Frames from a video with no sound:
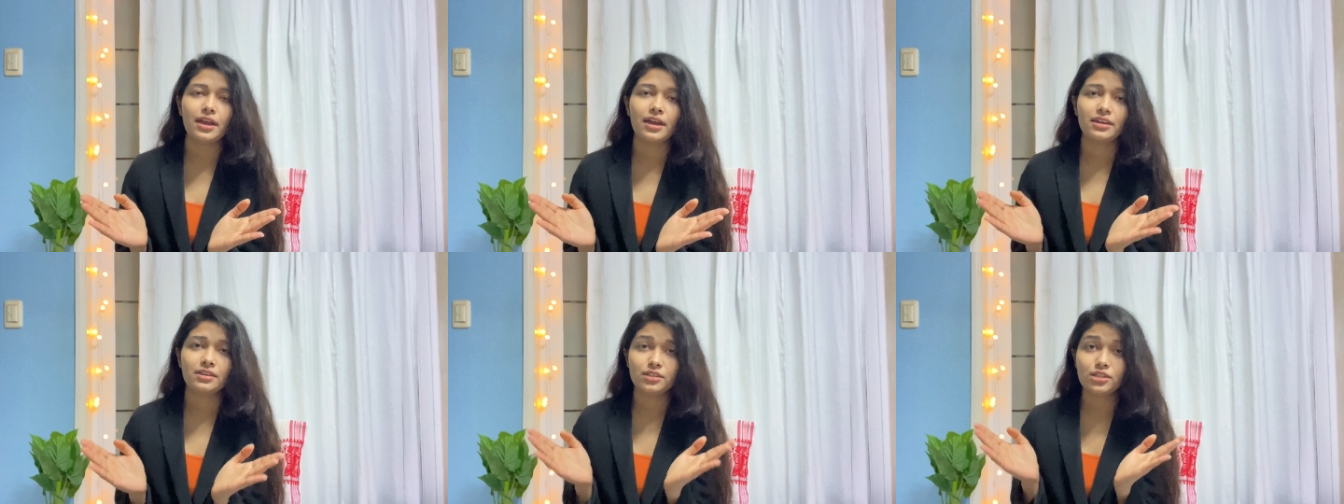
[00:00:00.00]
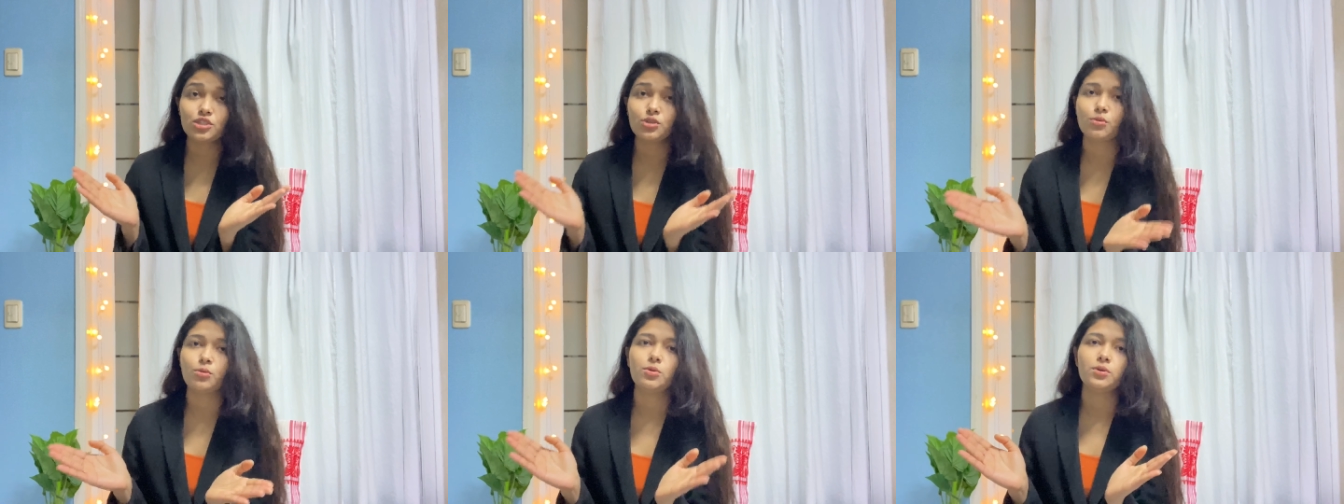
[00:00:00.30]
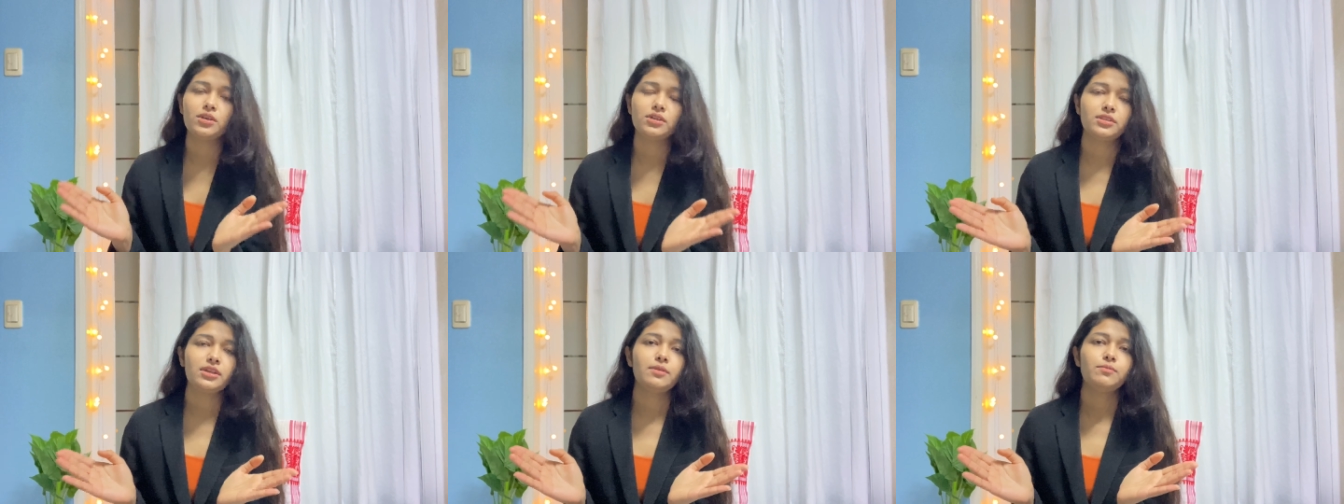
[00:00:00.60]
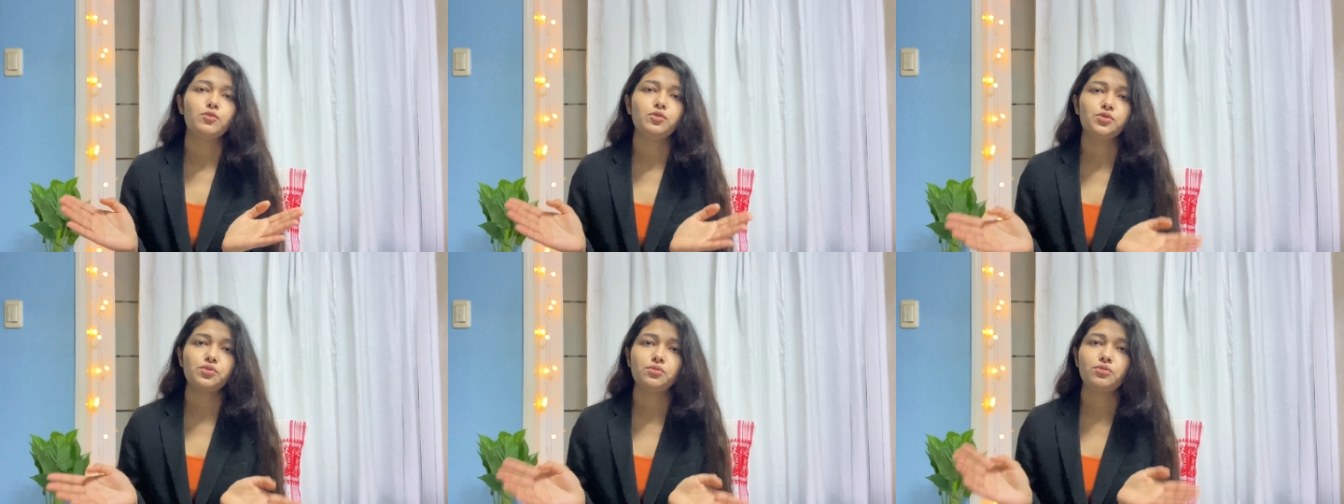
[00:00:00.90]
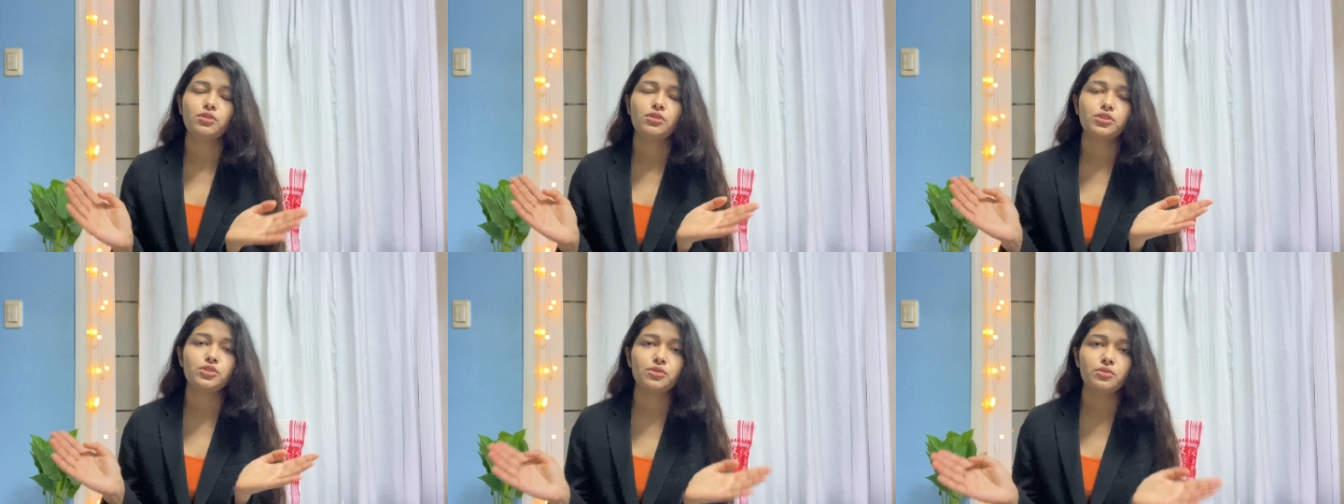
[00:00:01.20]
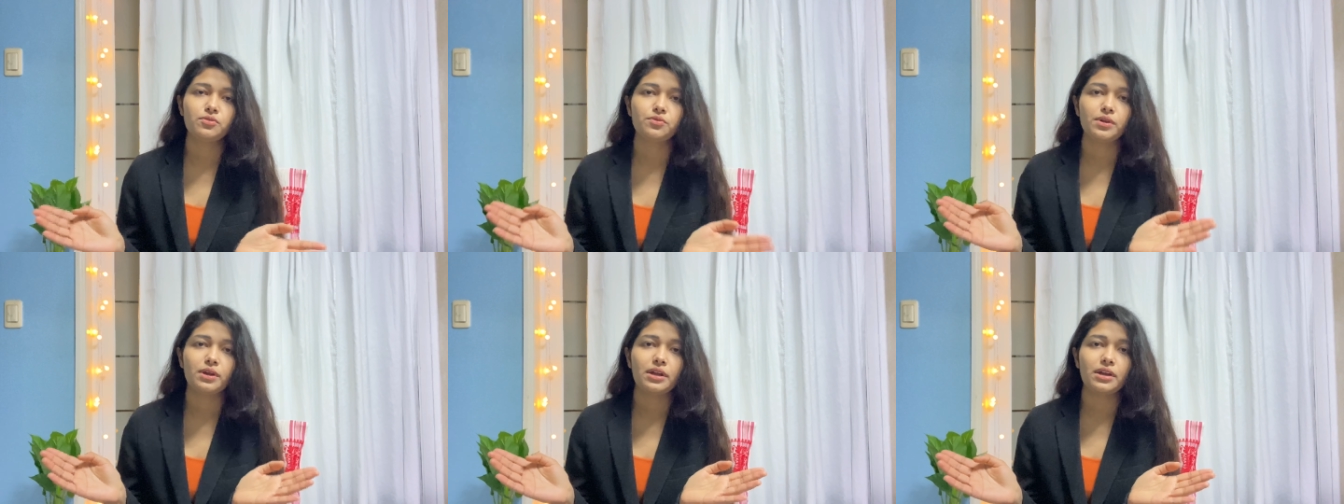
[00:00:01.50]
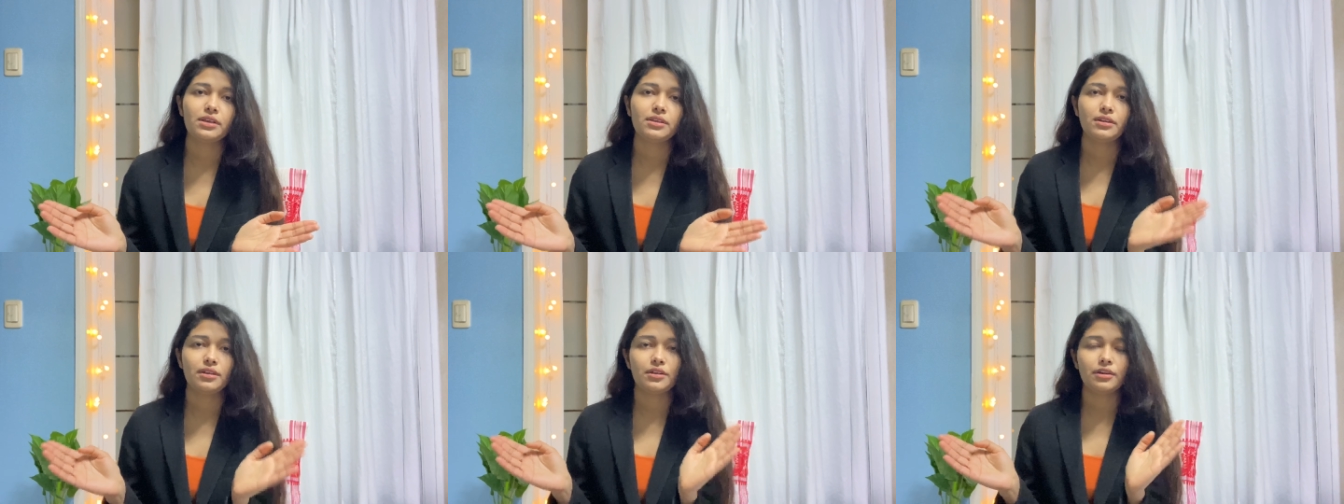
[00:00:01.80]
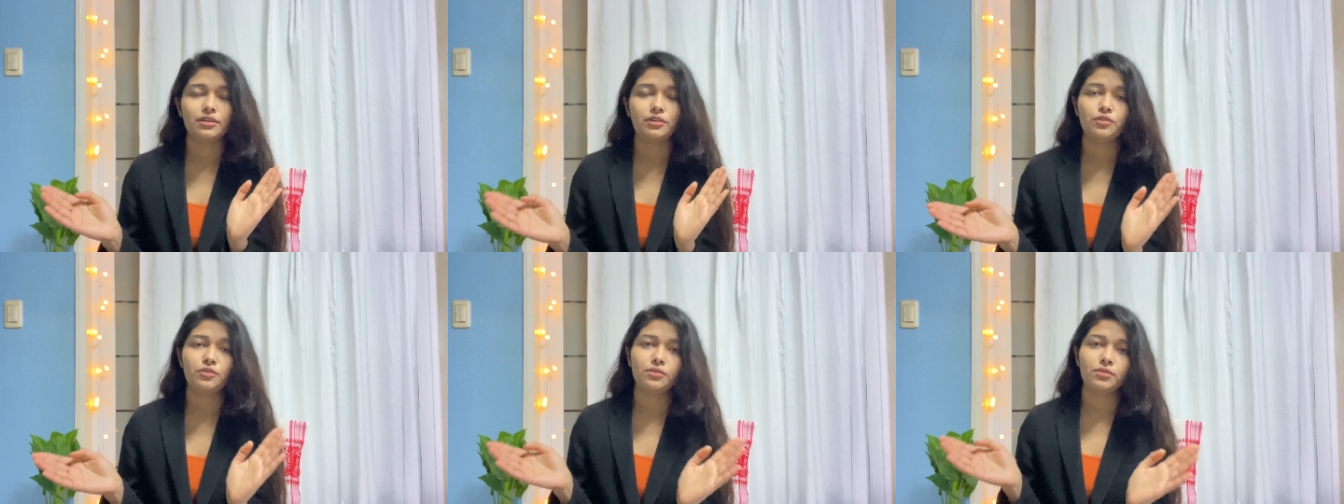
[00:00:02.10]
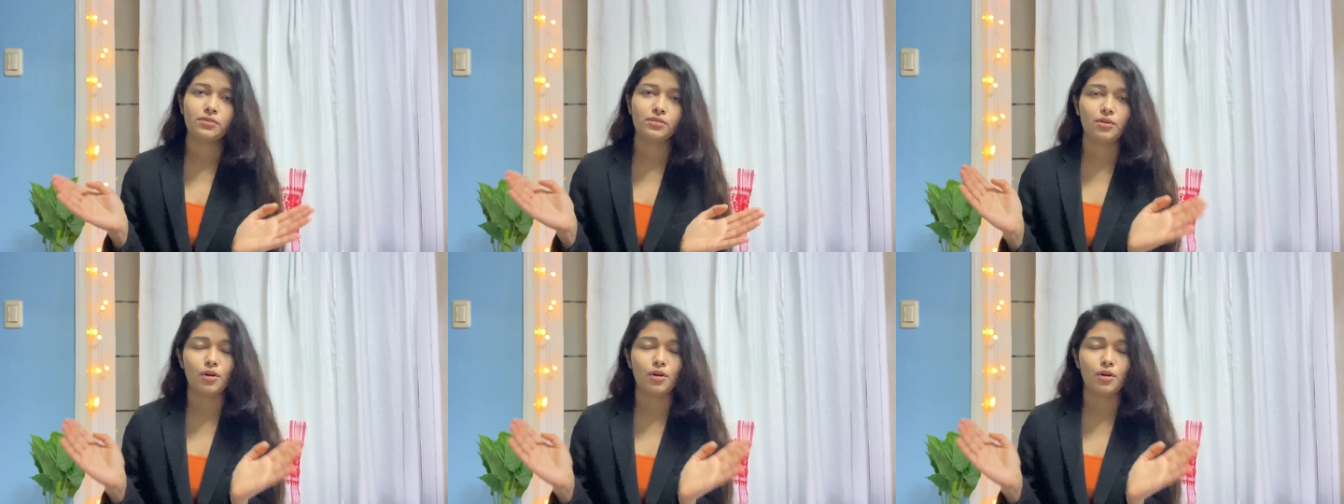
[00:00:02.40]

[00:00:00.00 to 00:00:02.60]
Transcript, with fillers: at this corona time we should also try the